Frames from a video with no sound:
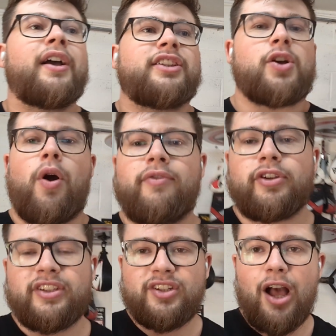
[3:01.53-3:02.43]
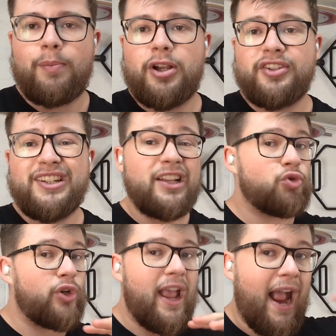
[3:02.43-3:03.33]
to go over at the start, because
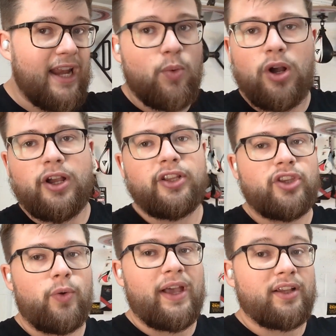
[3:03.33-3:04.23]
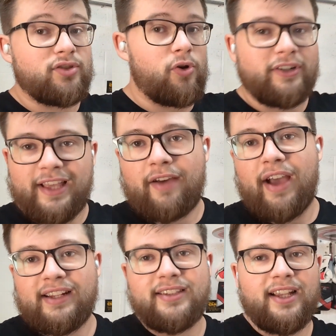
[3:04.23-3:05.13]
literally anyone can do it as long as they have
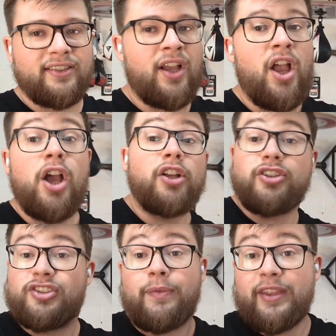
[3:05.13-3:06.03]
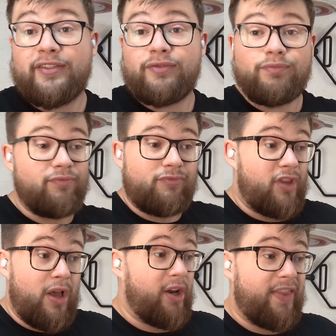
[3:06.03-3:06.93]
access to something
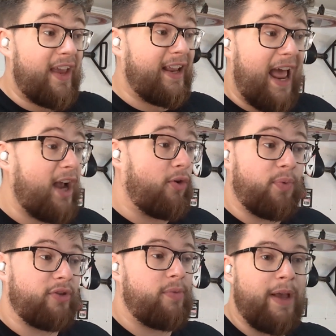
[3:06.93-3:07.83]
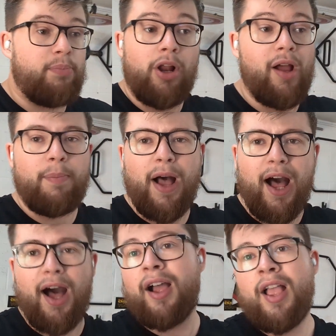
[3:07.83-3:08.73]
that they can hang off, whether it be a pull-up
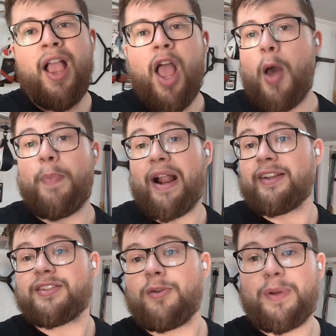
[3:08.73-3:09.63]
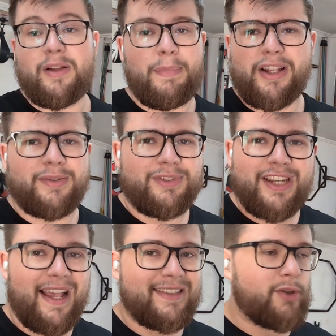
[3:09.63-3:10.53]
bar, a banister, by some
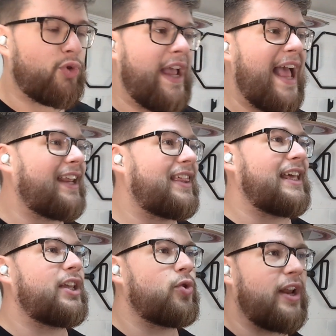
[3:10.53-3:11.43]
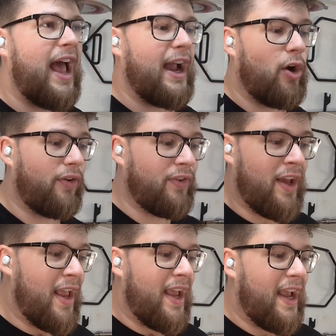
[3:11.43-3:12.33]
stairs. Literally anything you can hang off
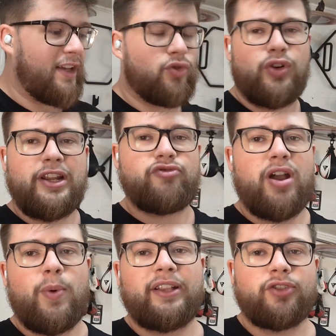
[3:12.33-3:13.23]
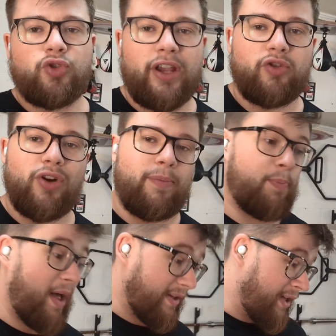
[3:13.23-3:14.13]
is a really great way to train grip.
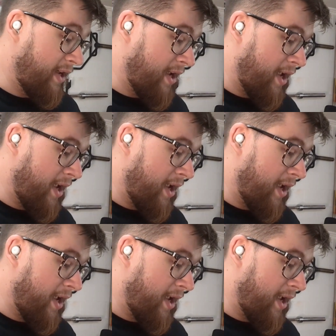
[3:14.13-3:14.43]
But